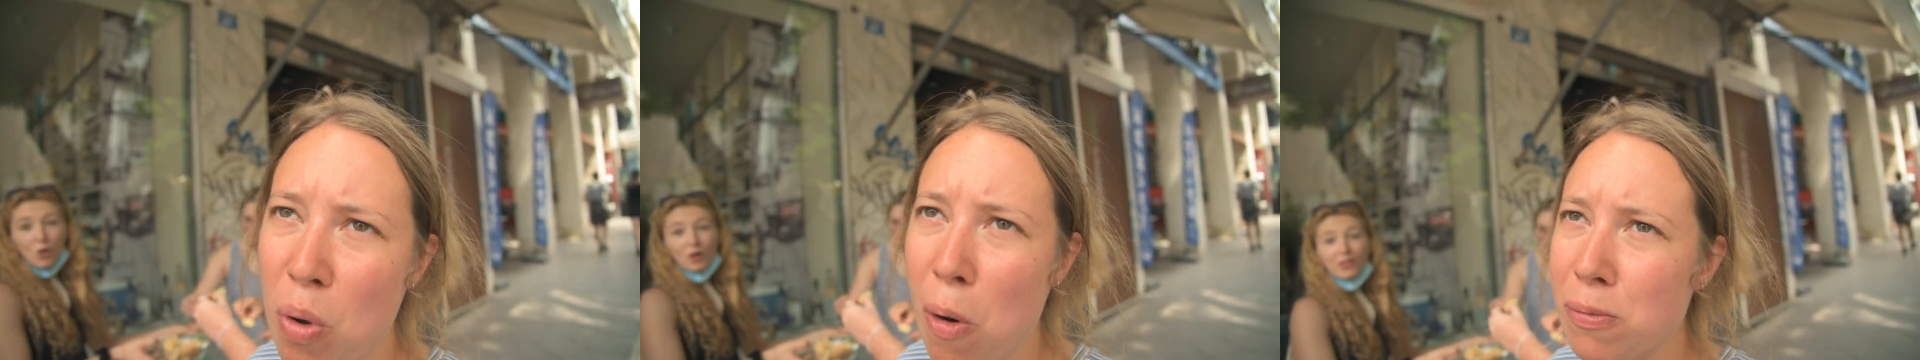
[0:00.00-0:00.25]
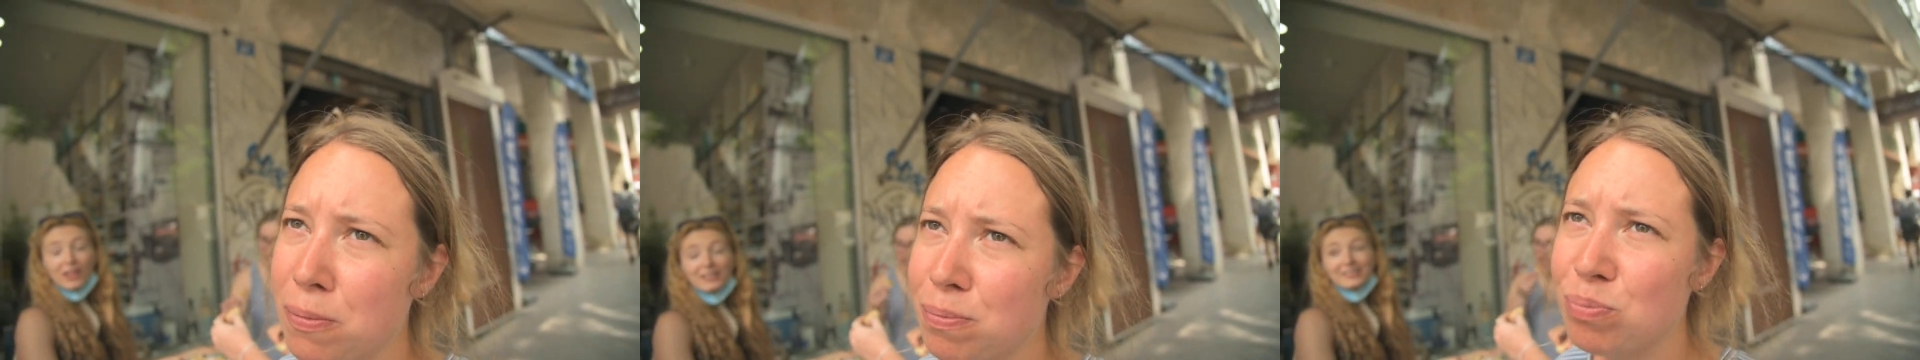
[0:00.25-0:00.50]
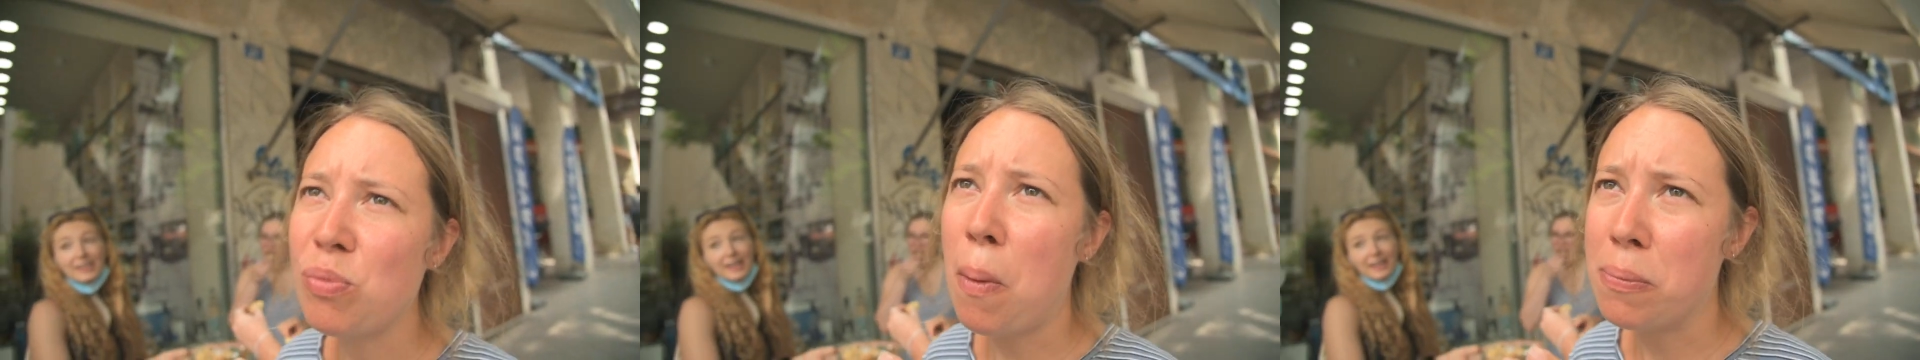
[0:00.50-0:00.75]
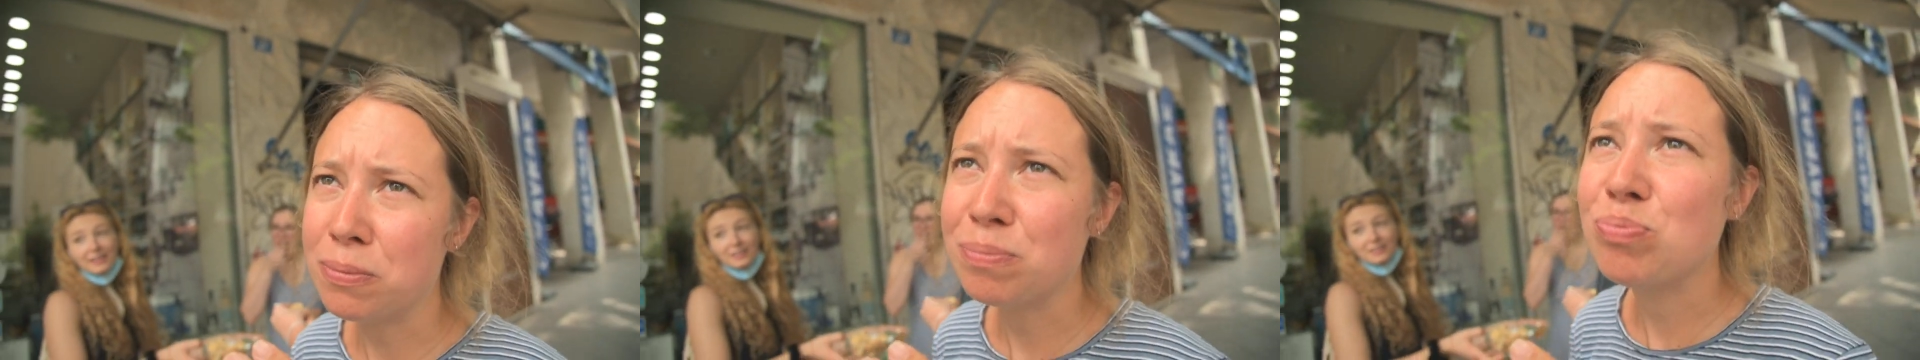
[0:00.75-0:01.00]
Oh,
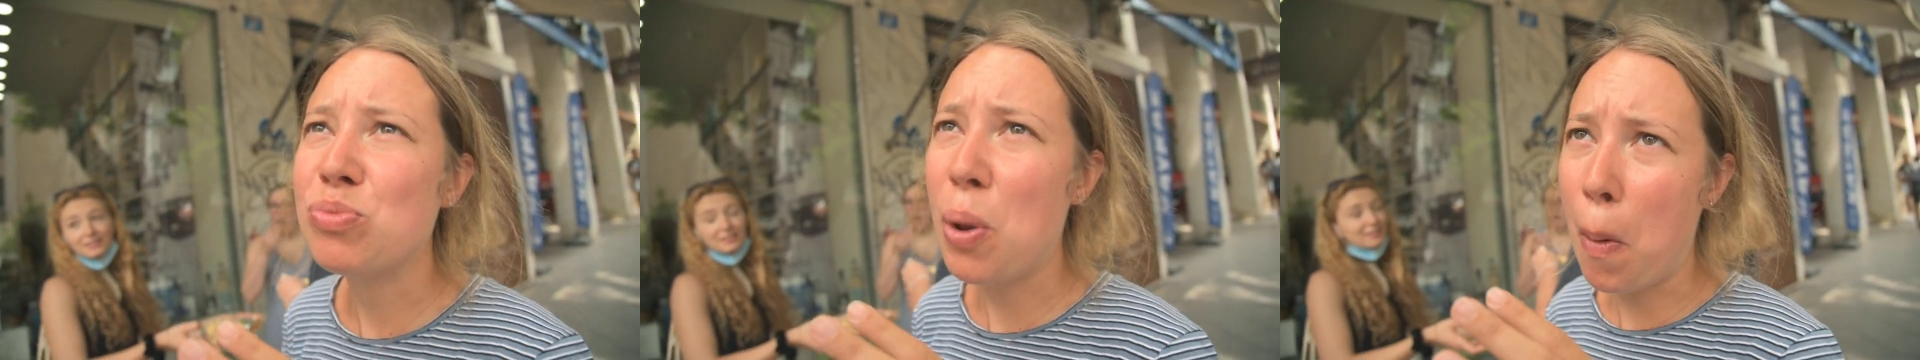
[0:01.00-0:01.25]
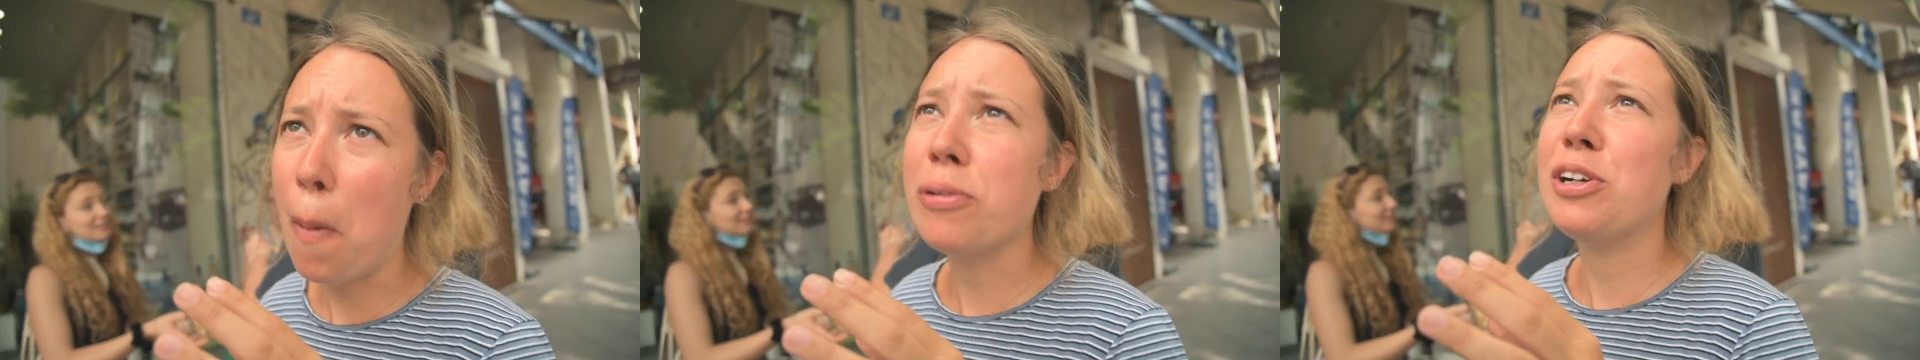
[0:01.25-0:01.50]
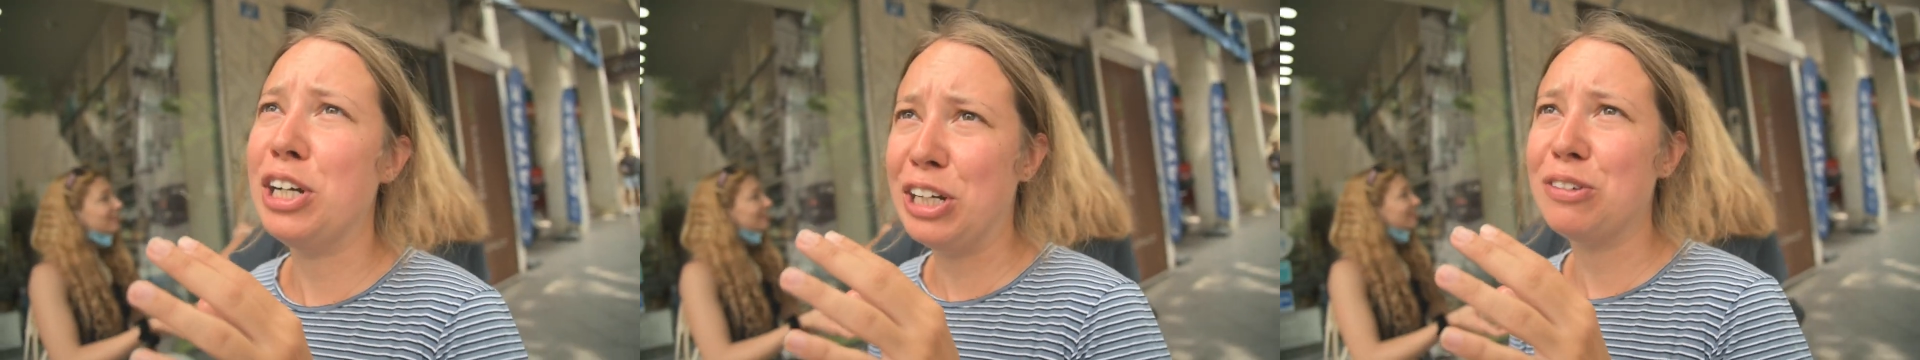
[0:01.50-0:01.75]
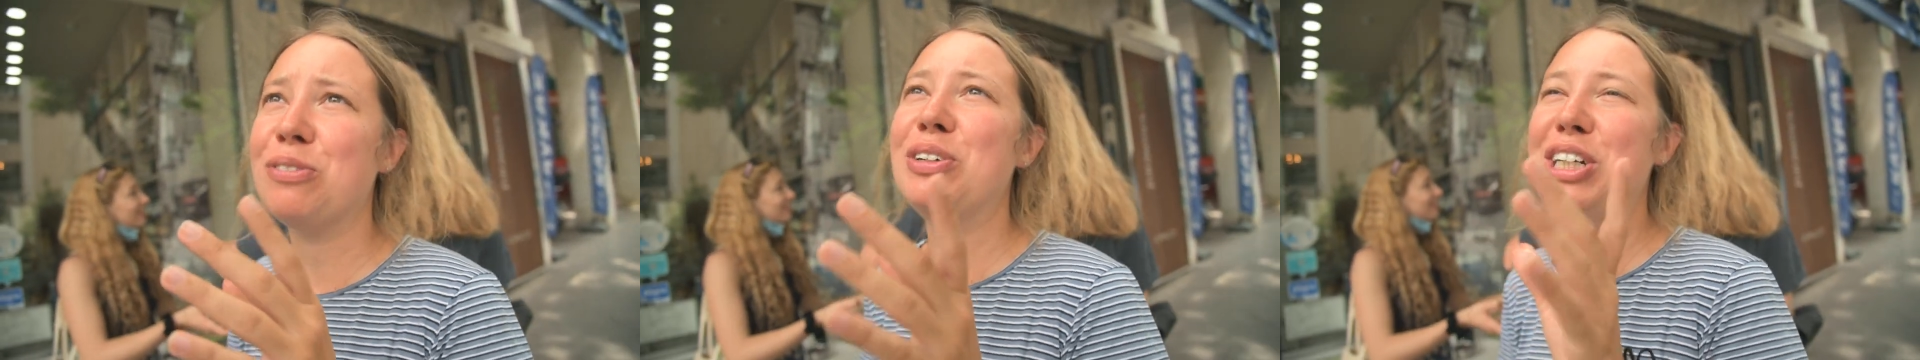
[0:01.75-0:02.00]
really good olive oil. That sounds
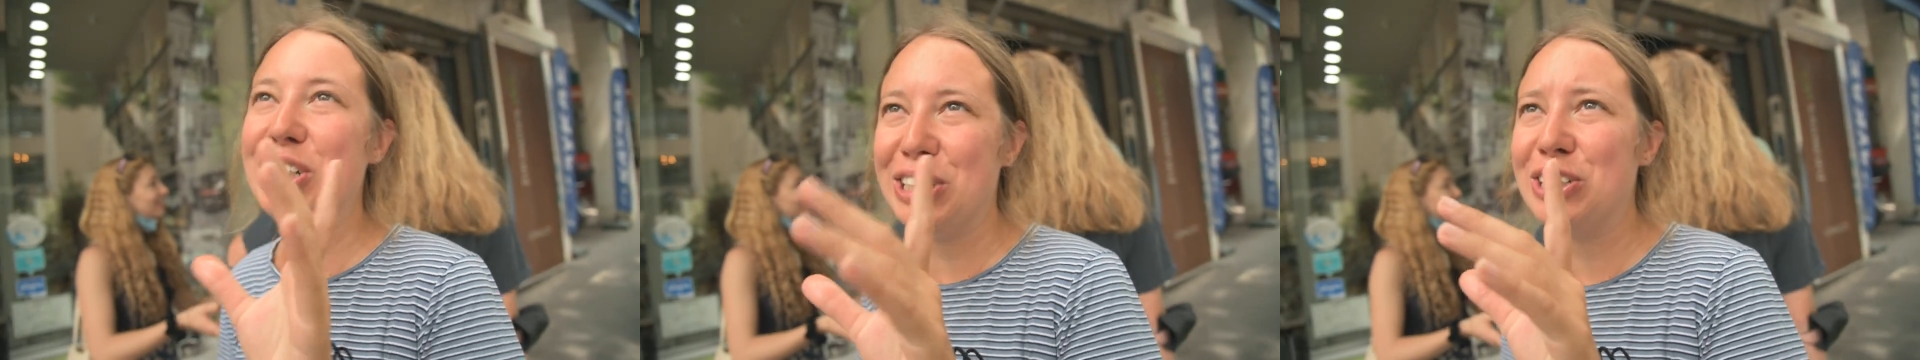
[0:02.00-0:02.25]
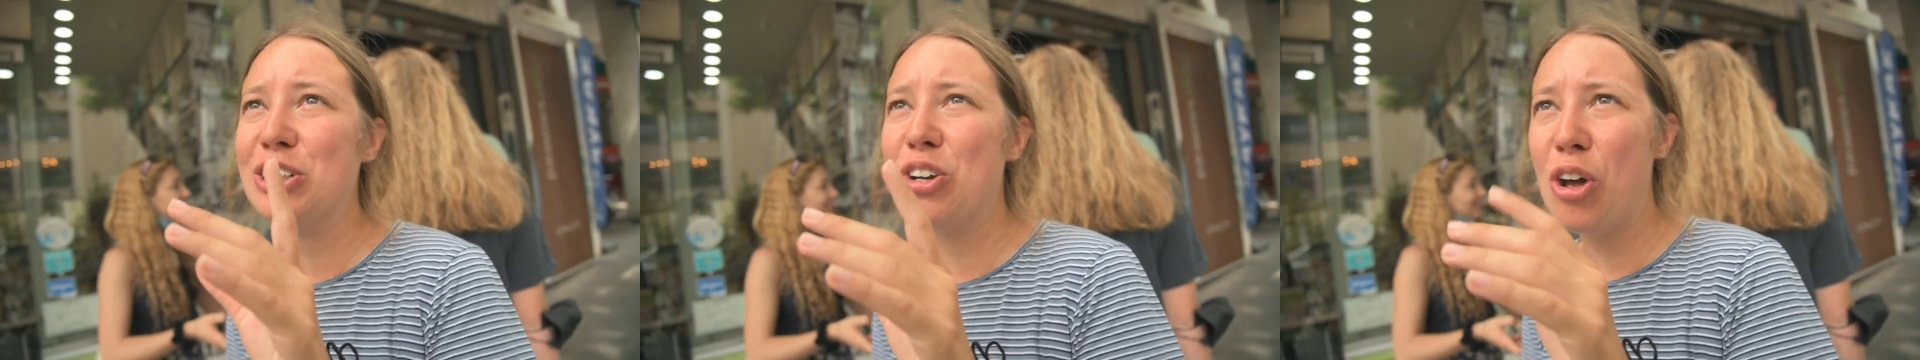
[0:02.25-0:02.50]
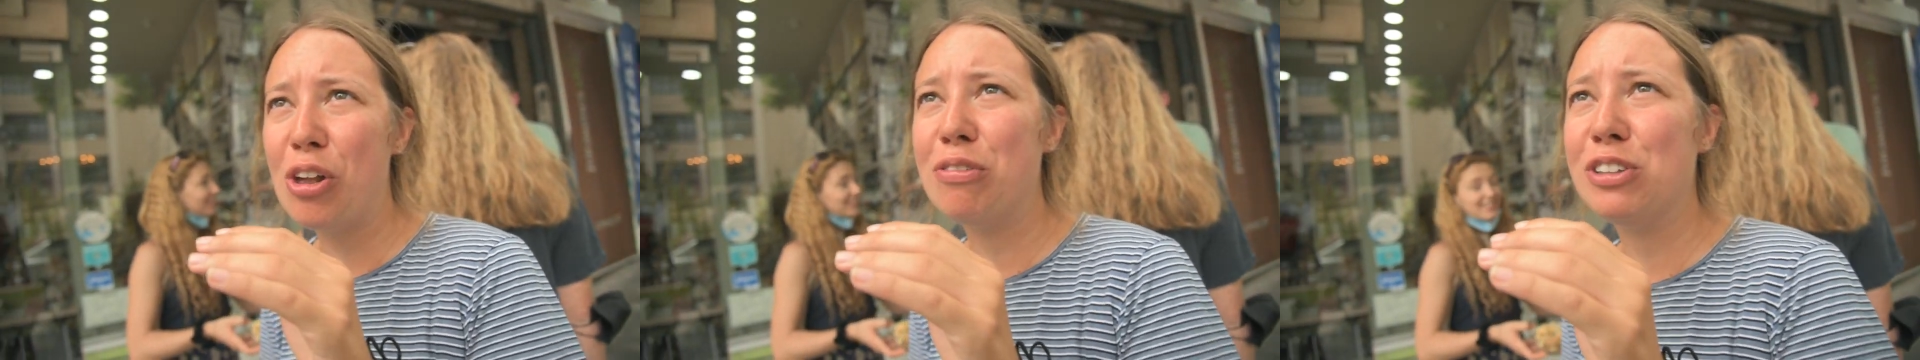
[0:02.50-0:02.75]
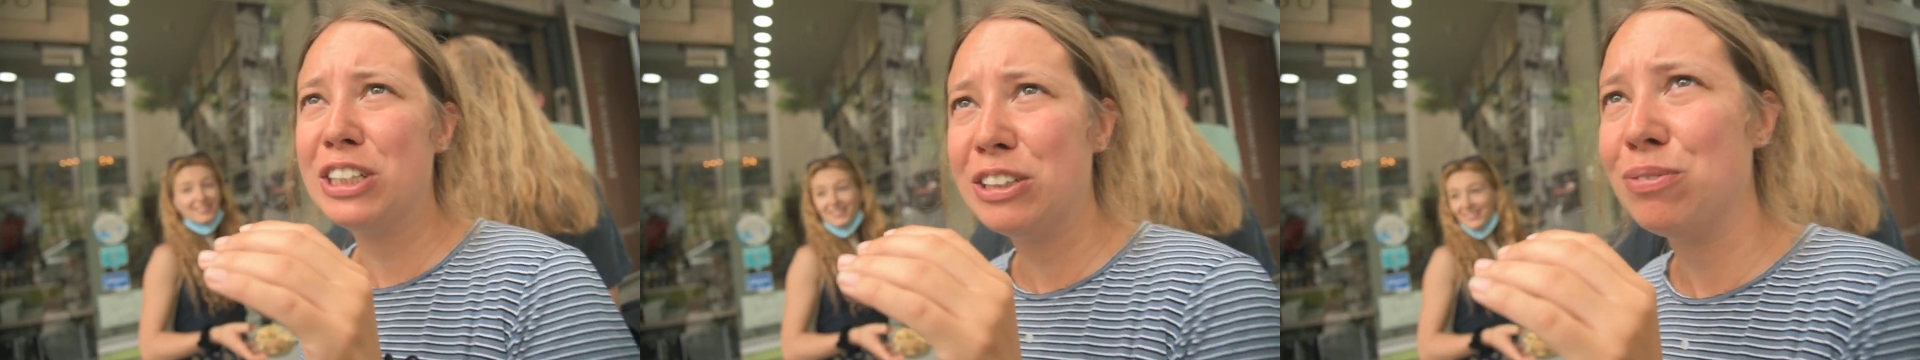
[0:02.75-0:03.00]
like a really good
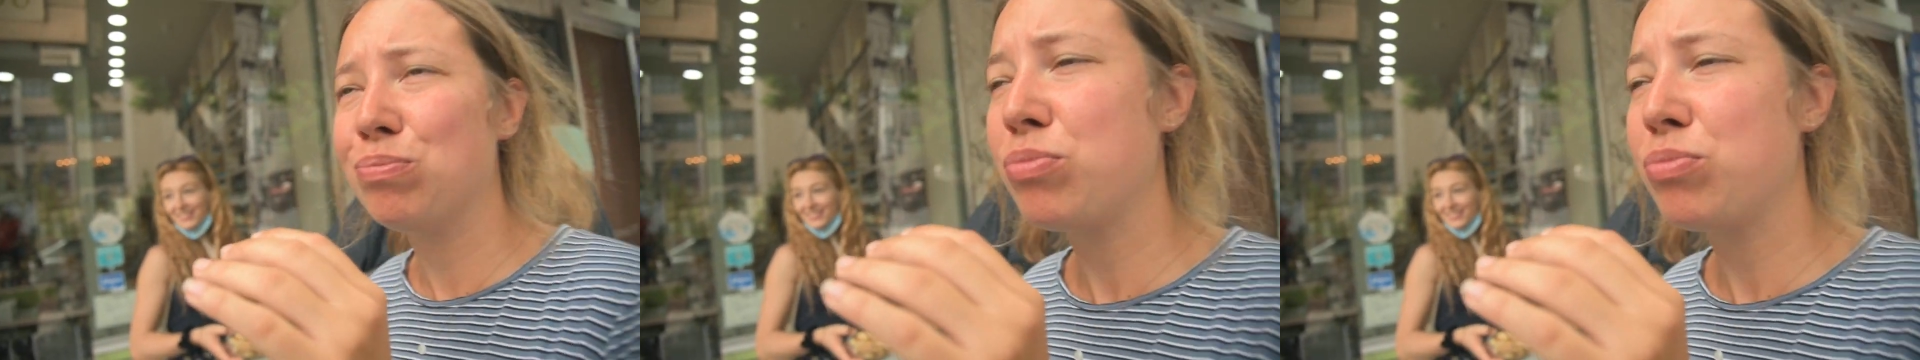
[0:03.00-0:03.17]
olive oil.